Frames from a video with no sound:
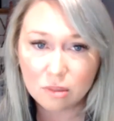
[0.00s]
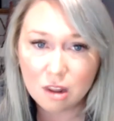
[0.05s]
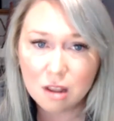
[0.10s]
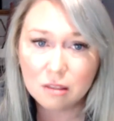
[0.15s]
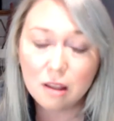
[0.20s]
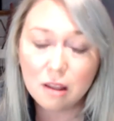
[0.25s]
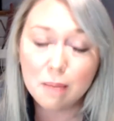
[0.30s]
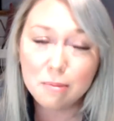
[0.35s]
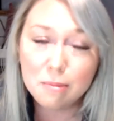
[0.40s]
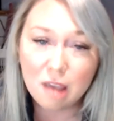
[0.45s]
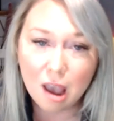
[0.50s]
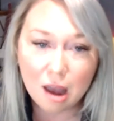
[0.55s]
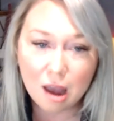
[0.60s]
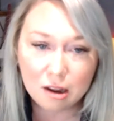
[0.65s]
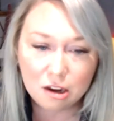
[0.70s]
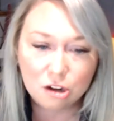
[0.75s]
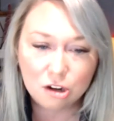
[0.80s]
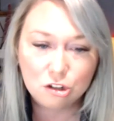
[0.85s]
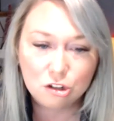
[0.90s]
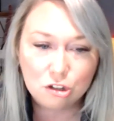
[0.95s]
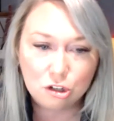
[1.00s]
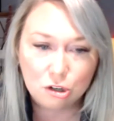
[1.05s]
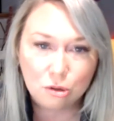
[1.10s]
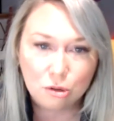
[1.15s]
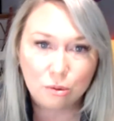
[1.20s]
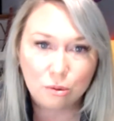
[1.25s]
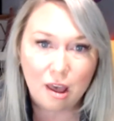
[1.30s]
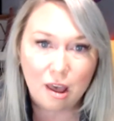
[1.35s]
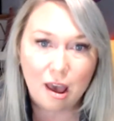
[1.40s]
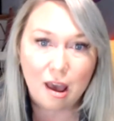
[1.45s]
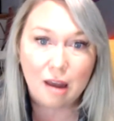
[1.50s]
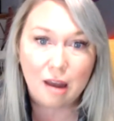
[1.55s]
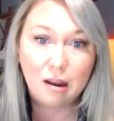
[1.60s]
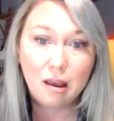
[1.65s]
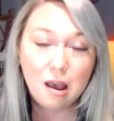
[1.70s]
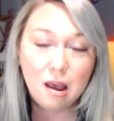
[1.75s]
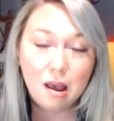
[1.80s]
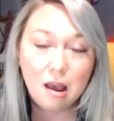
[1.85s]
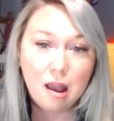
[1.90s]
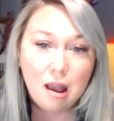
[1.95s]
And let me add here too that
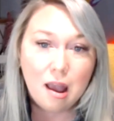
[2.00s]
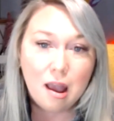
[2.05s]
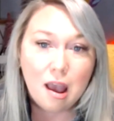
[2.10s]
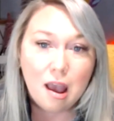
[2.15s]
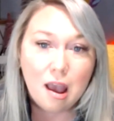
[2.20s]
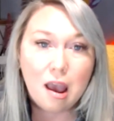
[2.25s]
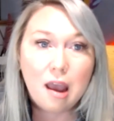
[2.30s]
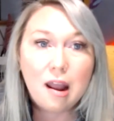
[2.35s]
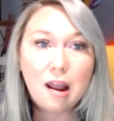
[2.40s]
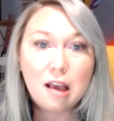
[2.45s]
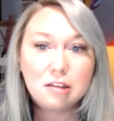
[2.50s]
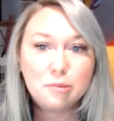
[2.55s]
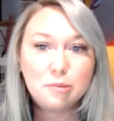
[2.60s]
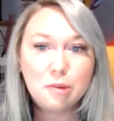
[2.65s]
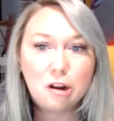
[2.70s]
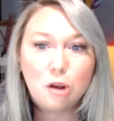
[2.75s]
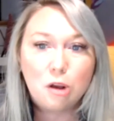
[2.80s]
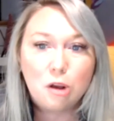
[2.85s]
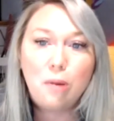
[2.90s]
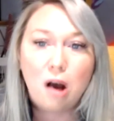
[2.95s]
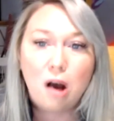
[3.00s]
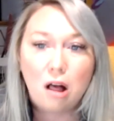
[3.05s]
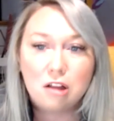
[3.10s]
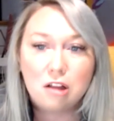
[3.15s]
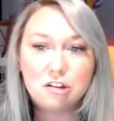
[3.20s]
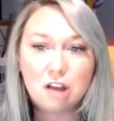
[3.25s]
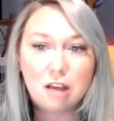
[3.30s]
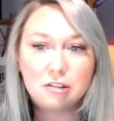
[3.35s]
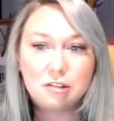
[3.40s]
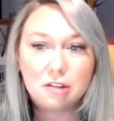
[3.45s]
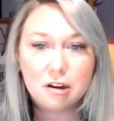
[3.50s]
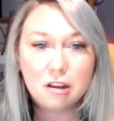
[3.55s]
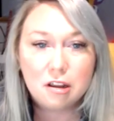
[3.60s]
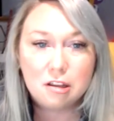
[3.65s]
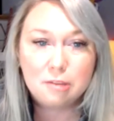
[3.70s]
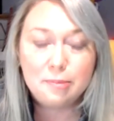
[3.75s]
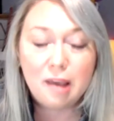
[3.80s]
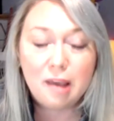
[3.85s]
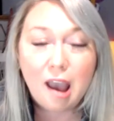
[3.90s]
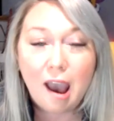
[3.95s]
Ed asked me to apologize on
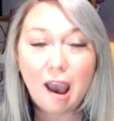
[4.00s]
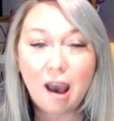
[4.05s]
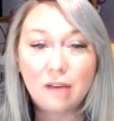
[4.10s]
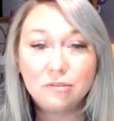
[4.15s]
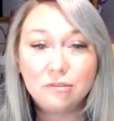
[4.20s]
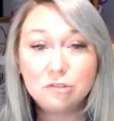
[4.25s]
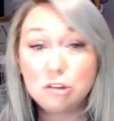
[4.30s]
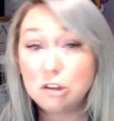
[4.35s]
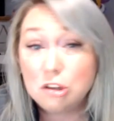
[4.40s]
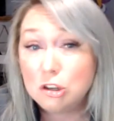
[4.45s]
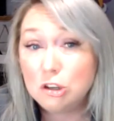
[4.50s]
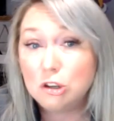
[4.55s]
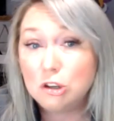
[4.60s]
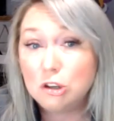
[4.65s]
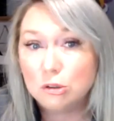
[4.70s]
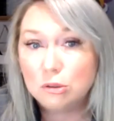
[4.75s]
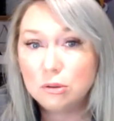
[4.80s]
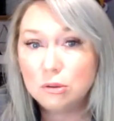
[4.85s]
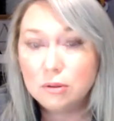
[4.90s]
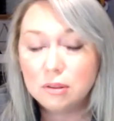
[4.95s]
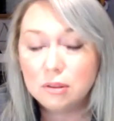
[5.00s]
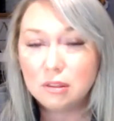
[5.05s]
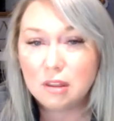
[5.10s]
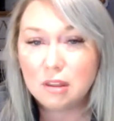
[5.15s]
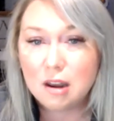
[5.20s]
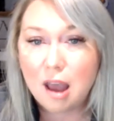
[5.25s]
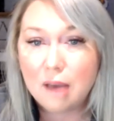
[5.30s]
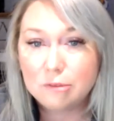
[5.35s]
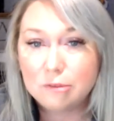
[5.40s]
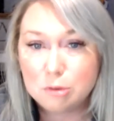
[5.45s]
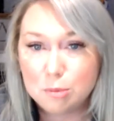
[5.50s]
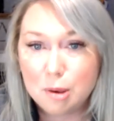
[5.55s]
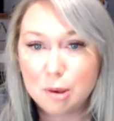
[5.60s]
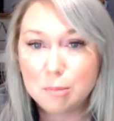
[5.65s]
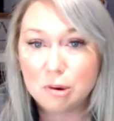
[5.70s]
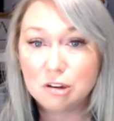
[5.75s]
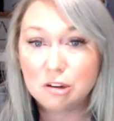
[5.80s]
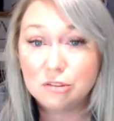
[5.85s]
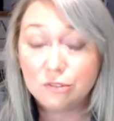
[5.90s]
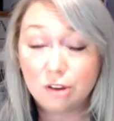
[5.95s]
his behalf to you, the NAVTA
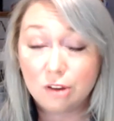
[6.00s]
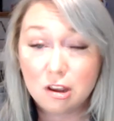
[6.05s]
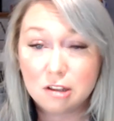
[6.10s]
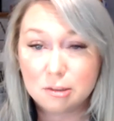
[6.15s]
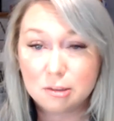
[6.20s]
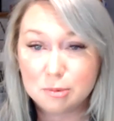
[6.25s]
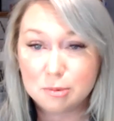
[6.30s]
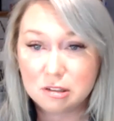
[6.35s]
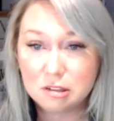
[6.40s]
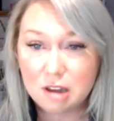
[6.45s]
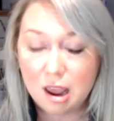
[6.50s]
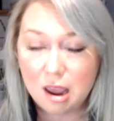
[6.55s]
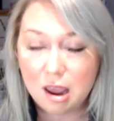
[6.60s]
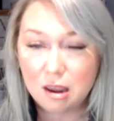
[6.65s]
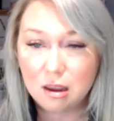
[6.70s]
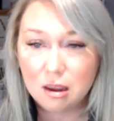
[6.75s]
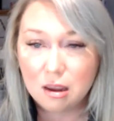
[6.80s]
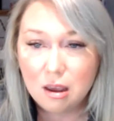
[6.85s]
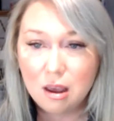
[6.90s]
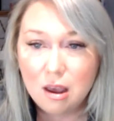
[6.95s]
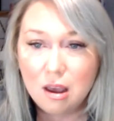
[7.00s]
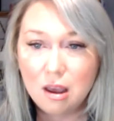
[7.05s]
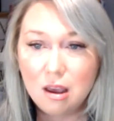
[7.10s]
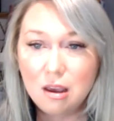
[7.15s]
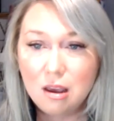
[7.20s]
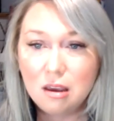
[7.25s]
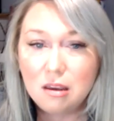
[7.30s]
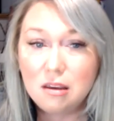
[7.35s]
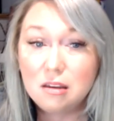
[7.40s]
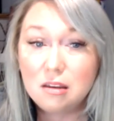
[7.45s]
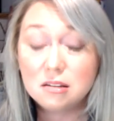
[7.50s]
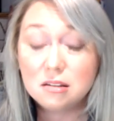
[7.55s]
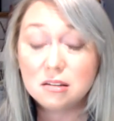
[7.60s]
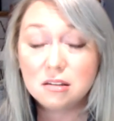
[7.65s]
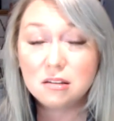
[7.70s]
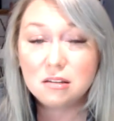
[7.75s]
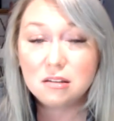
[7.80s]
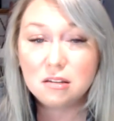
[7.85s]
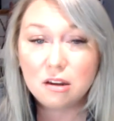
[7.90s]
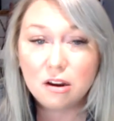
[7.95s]
members, for his mistake. He is
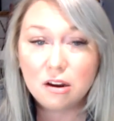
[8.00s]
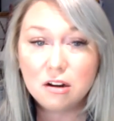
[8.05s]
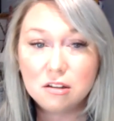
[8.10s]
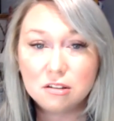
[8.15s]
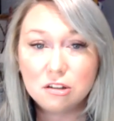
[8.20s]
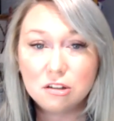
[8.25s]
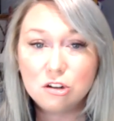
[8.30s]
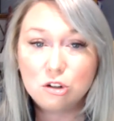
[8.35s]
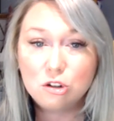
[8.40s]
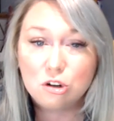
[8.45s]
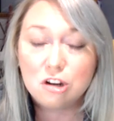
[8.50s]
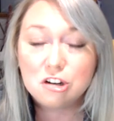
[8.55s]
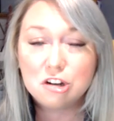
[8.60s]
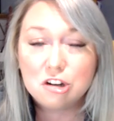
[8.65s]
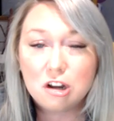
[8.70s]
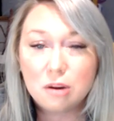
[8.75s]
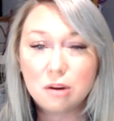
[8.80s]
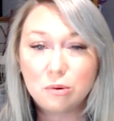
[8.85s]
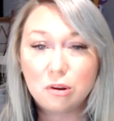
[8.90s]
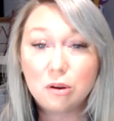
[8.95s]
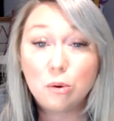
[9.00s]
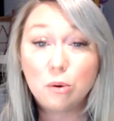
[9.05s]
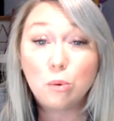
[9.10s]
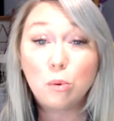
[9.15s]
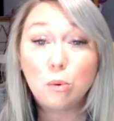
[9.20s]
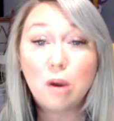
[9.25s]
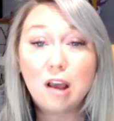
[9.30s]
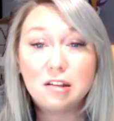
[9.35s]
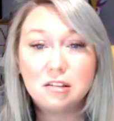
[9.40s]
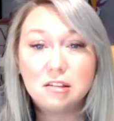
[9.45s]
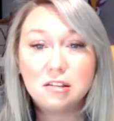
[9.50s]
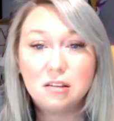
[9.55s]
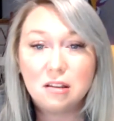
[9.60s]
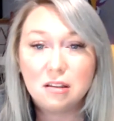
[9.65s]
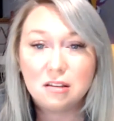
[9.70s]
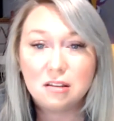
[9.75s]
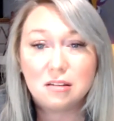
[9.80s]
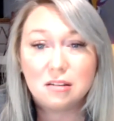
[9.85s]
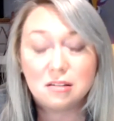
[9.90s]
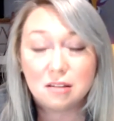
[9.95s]
sincere in his contrition and regrets
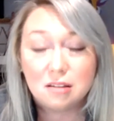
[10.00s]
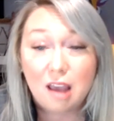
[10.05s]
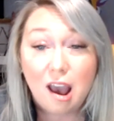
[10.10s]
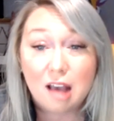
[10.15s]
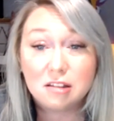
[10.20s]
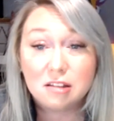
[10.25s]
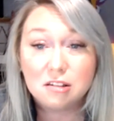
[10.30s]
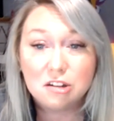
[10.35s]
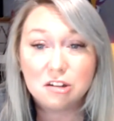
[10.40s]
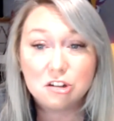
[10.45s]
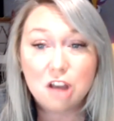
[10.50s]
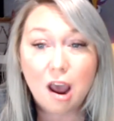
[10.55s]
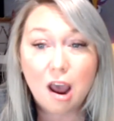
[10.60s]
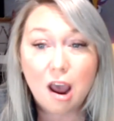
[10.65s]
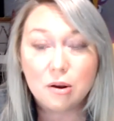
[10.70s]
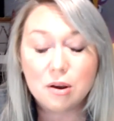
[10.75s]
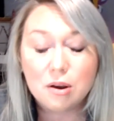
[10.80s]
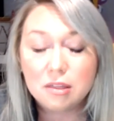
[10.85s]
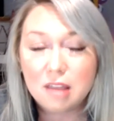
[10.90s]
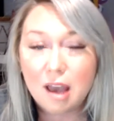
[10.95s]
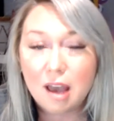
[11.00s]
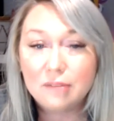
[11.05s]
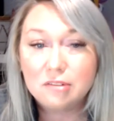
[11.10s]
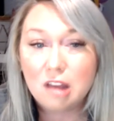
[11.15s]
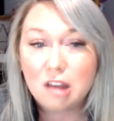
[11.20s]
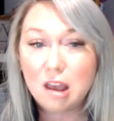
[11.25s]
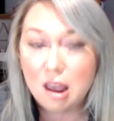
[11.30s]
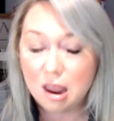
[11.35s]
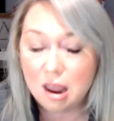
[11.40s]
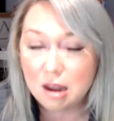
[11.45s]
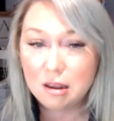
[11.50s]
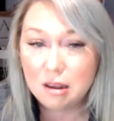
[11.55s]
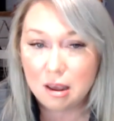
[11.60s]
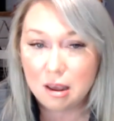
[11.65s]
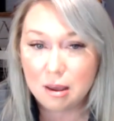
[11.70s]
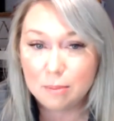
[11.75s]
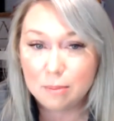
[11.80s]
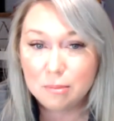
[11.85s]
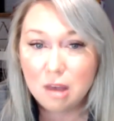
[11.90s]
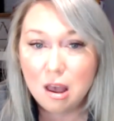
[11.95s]
this has cast a shadow on NAVTA and
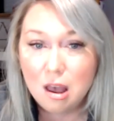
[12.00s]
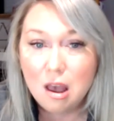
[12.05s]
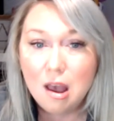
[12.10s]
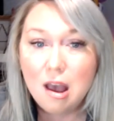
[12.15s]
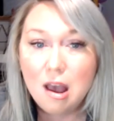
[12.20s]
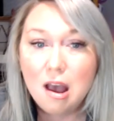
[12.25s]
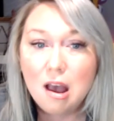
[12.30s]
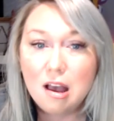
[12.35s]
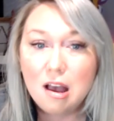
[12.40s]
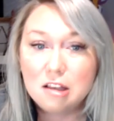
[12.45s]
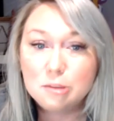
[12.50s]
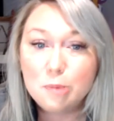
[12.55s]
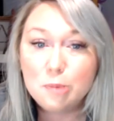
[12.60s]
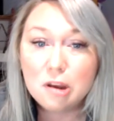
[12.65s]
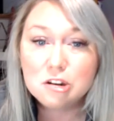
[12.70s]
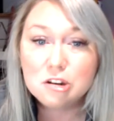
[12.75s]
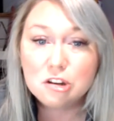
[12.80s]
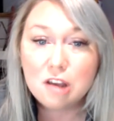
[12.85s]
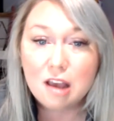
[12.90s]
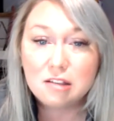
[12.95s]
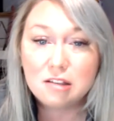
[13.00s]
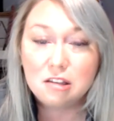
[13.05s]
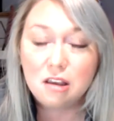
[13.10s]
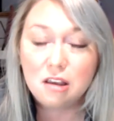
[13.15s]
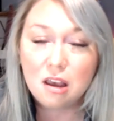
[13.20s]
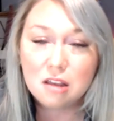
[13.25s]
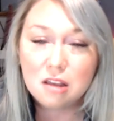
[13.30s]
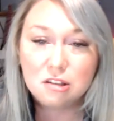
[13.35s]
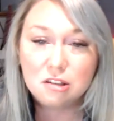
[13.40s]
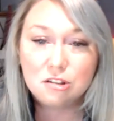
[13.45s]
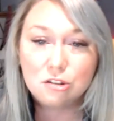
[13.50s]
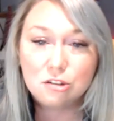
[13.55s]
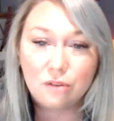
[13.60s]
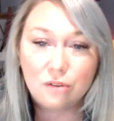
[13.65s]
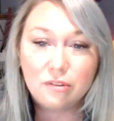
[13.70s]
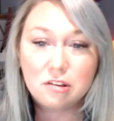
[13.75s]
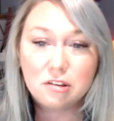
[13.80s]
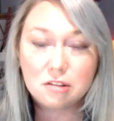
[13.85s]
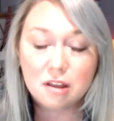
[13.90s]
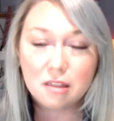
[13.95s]
him, especially as he ends his
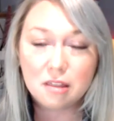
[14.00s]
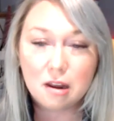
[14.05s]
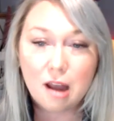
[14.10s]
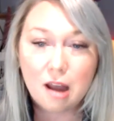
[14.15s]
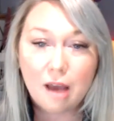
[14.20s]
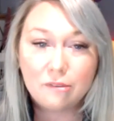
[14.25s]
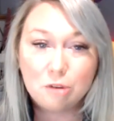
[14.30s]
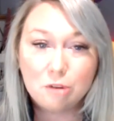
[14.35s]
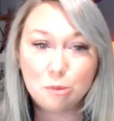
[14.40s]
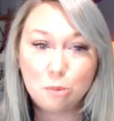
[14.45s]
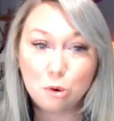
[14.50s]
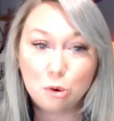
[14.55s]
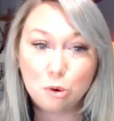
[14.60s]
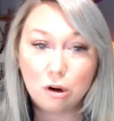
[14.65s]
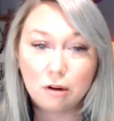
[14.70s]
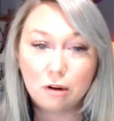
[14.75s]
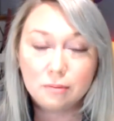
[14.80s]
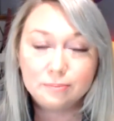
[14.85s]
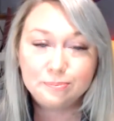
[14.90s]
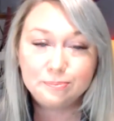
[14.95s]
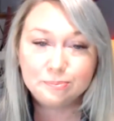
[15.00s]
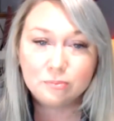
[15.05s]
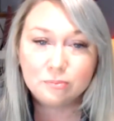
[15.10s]
service on the NAVTA board.